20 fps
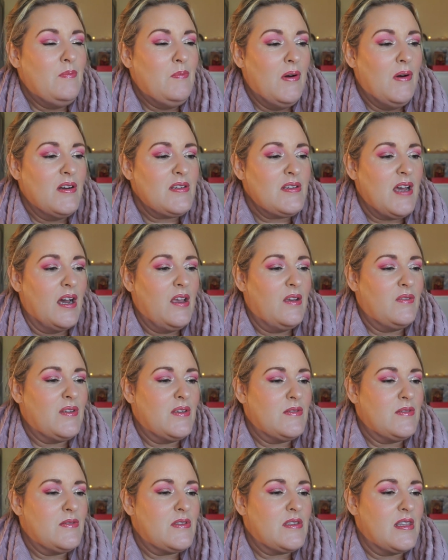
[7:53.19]
but I've
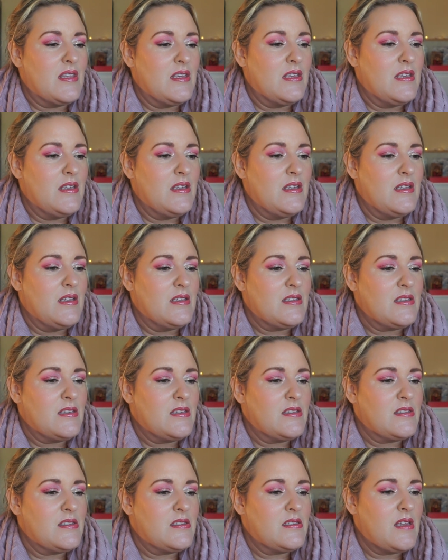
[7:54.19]
used
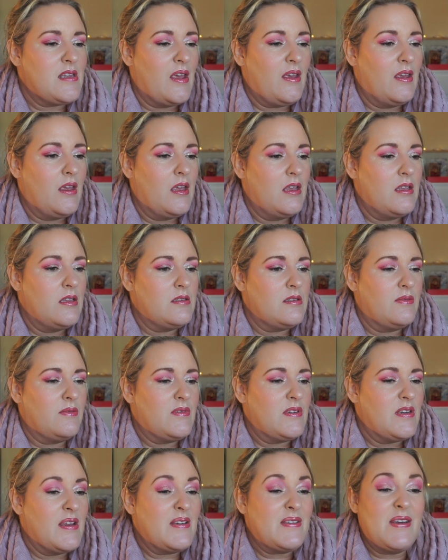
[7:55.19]
this
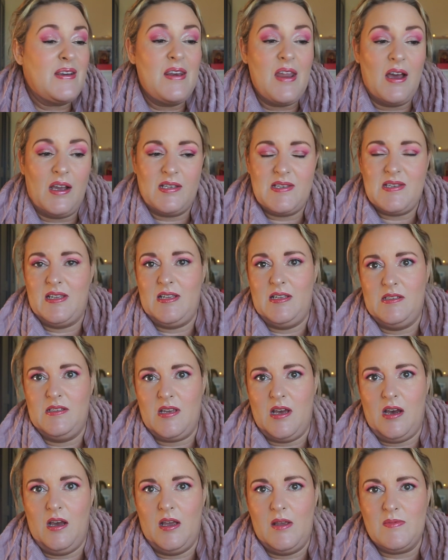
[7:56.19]
19
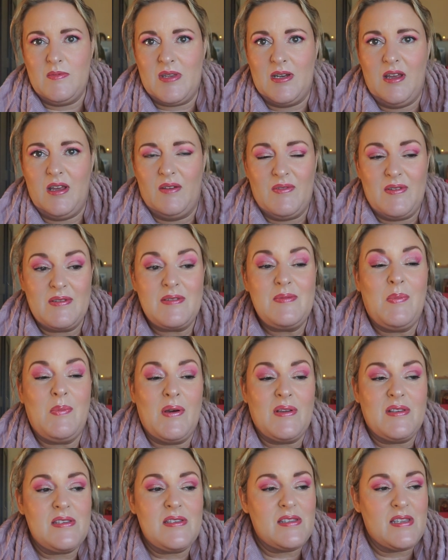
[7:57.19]
times, and I've used
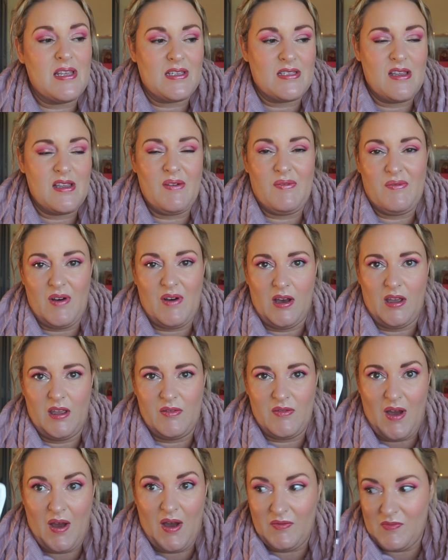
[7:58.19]

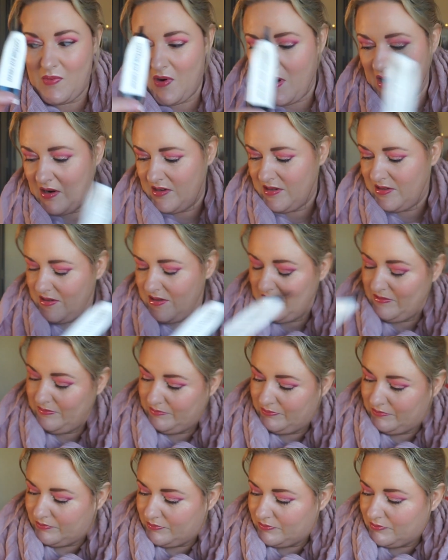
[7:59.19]
0.65 of product.
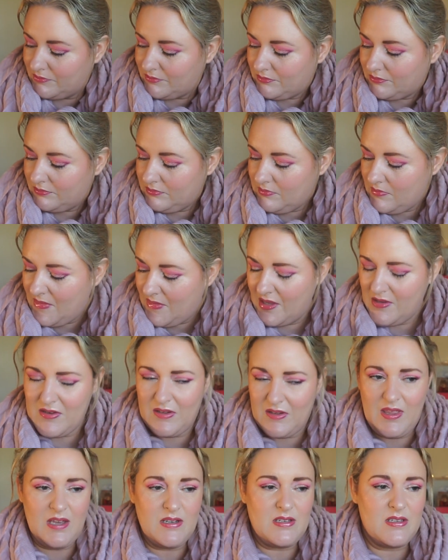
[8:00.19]

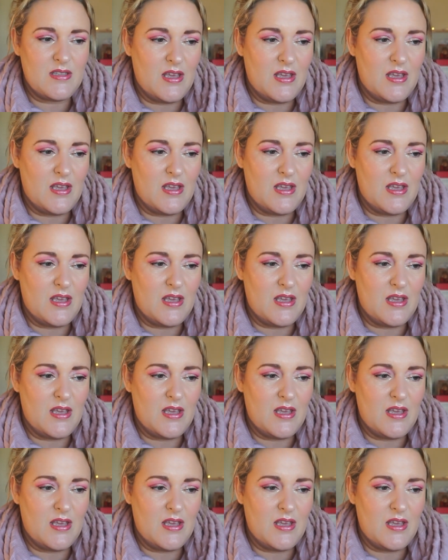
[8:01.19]
So that